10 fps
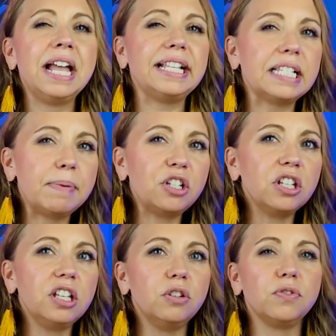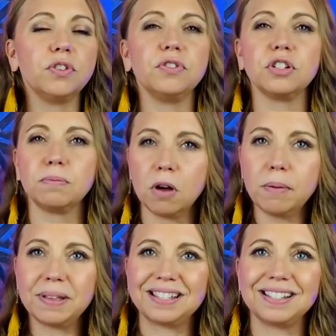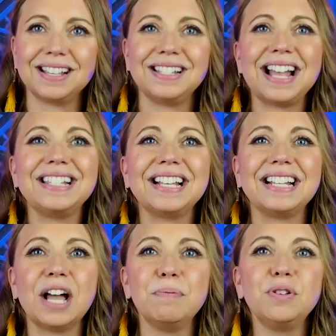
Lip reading: It's especially useful for small businesses as it can help you